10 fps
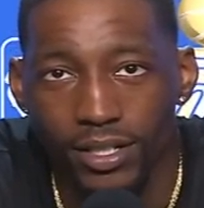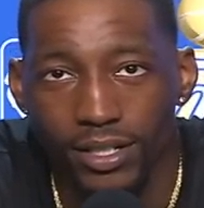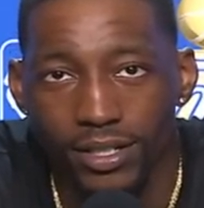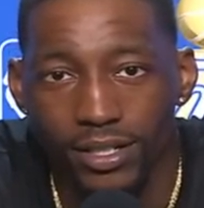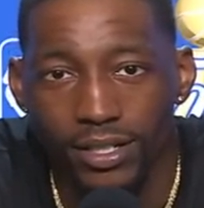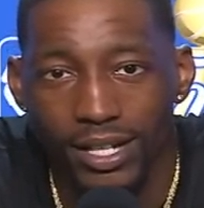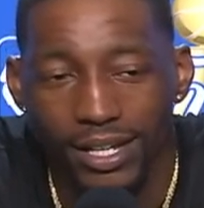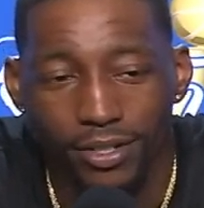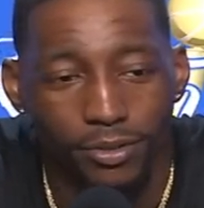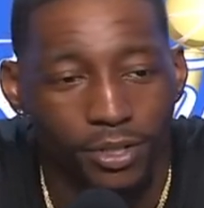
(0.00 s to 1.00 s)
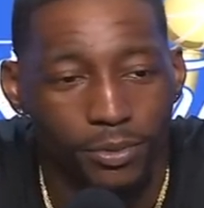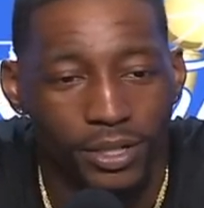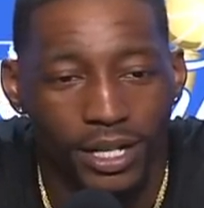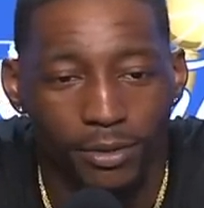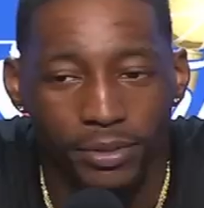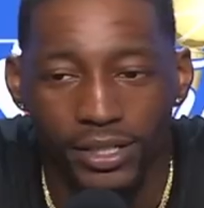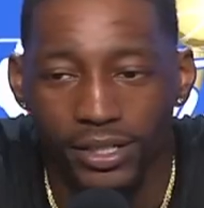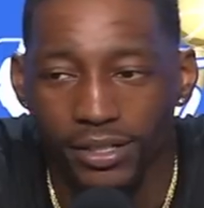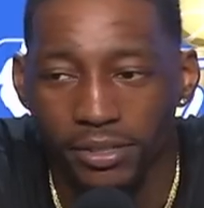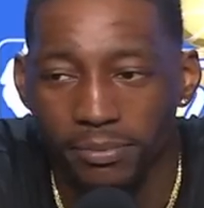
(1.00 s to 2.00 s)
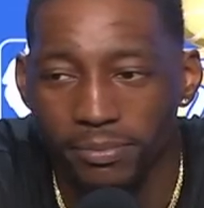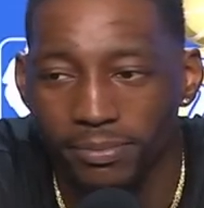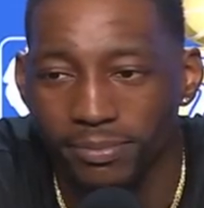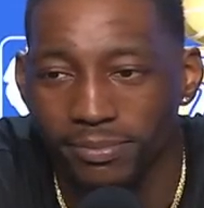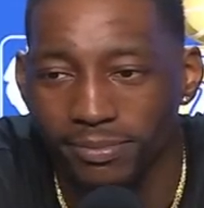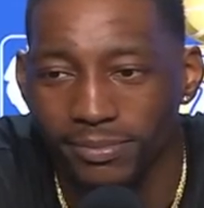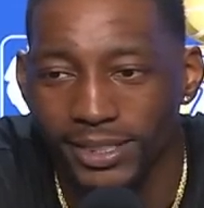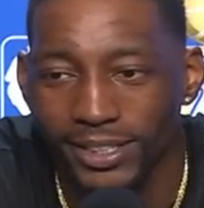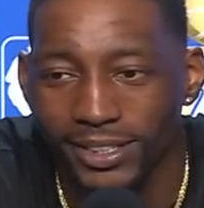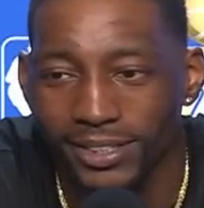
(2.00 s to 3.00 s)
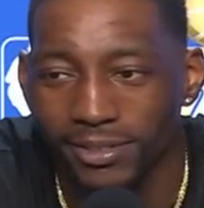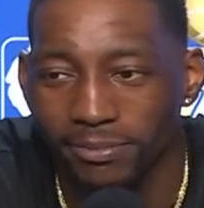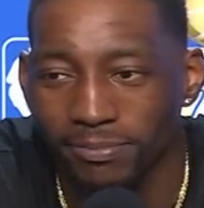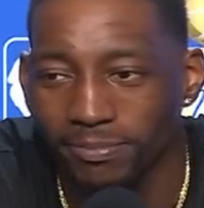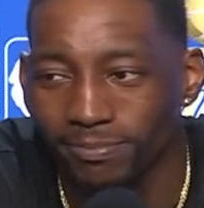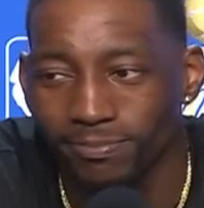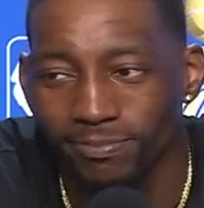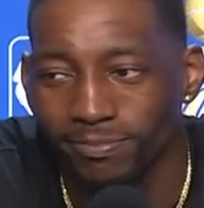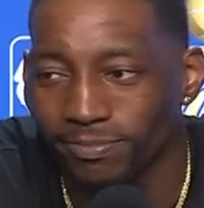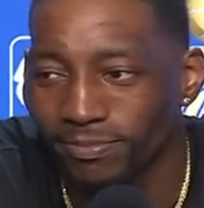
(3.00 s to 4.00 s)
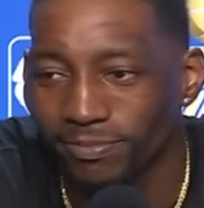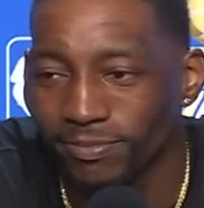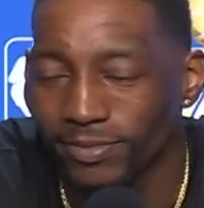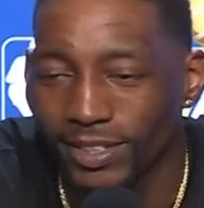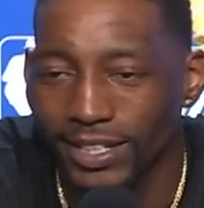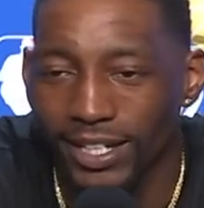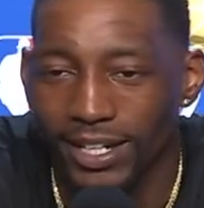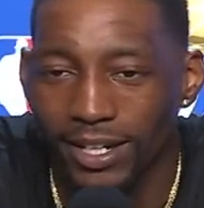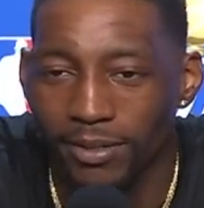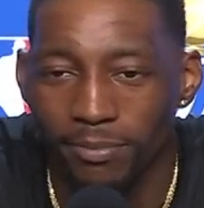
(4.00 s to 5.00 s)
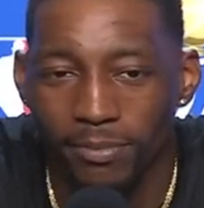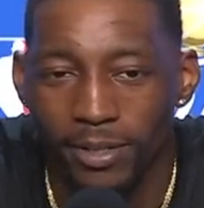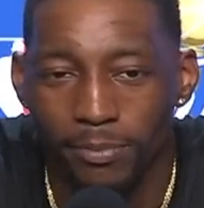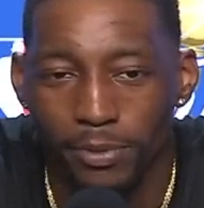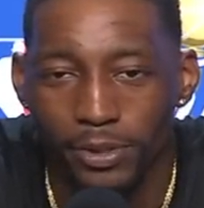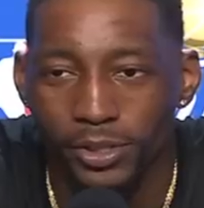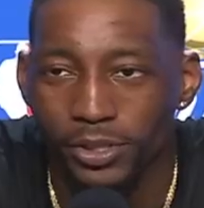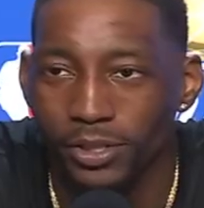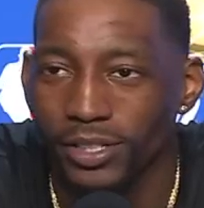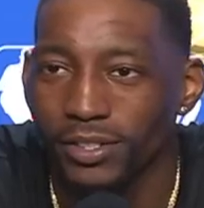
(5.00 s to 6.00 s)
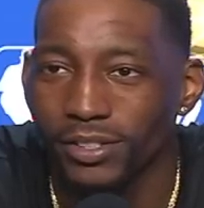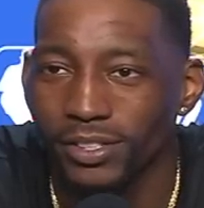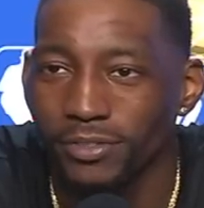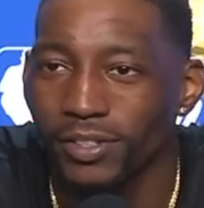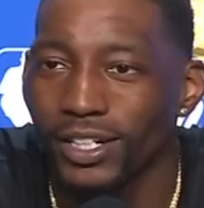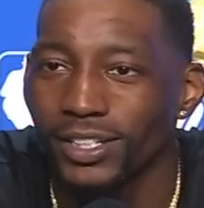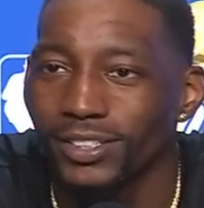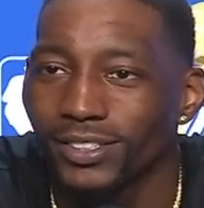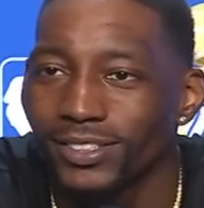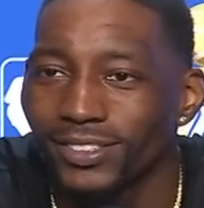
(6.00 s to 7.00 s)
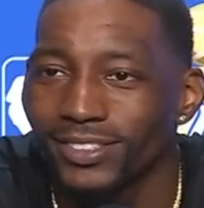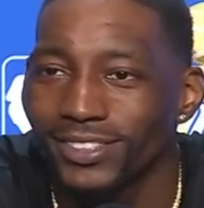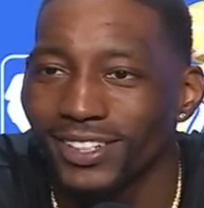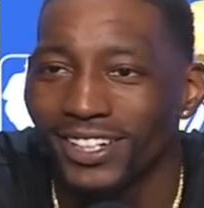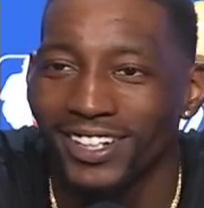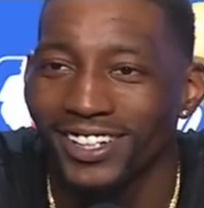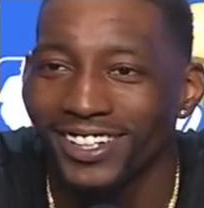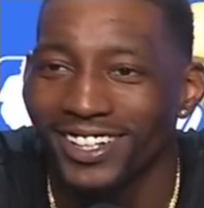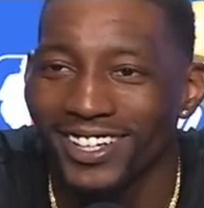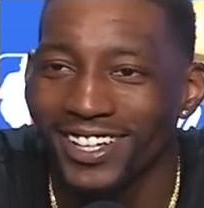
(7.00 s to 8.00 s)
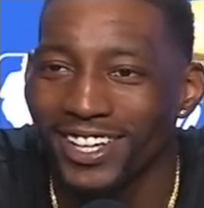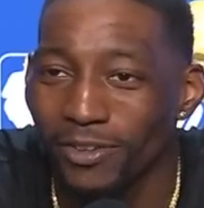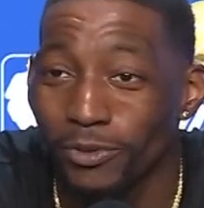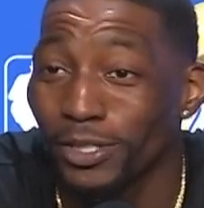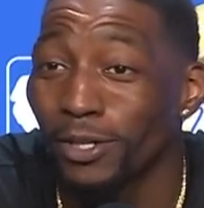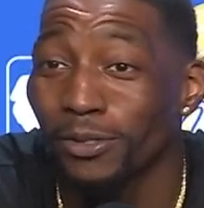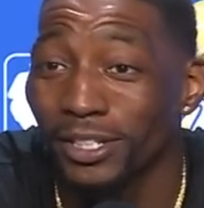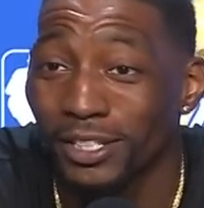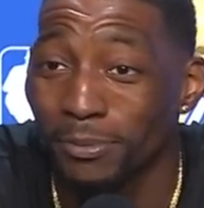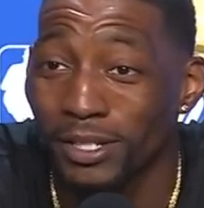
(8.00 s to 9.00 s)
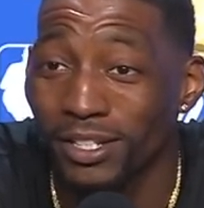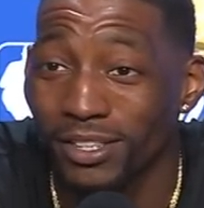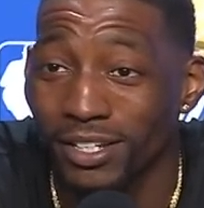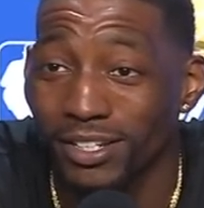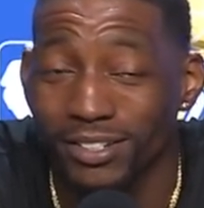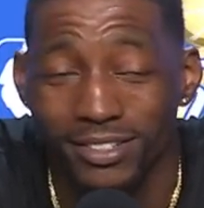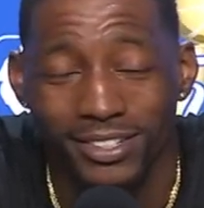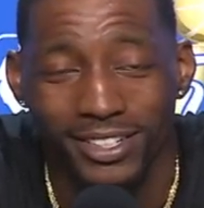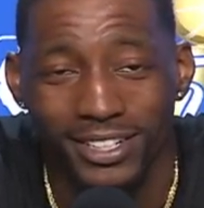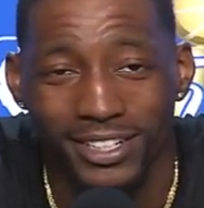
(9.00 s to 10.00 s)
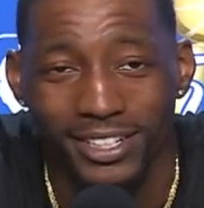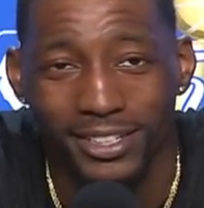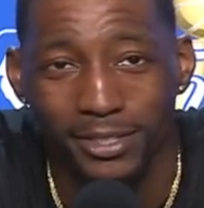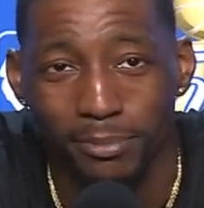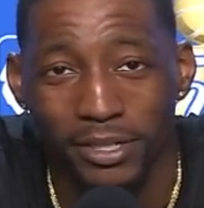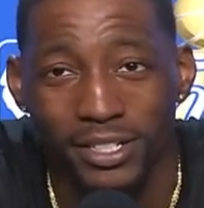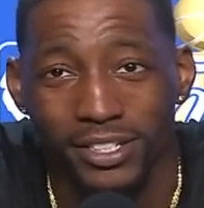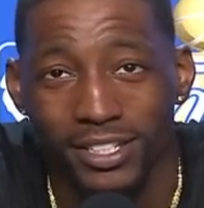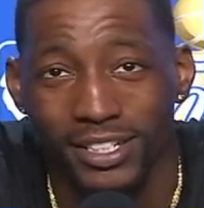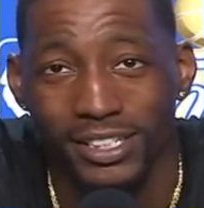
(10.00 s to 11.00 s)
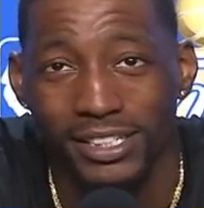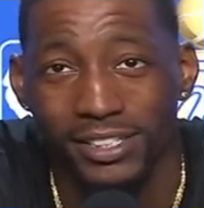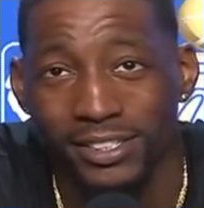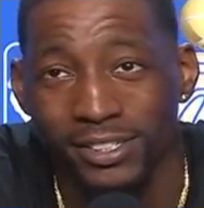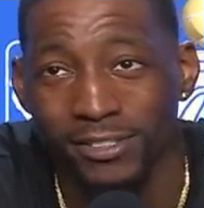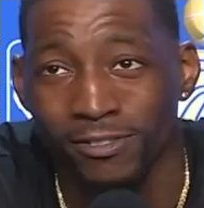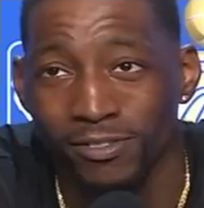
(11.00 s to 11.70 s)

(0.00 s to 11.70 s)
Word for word: uh, I don't know what I'll be getting them. Um, I'm, I'm pretty sure they're, they're fine. If we don't get them anything, uh, the biggest thing is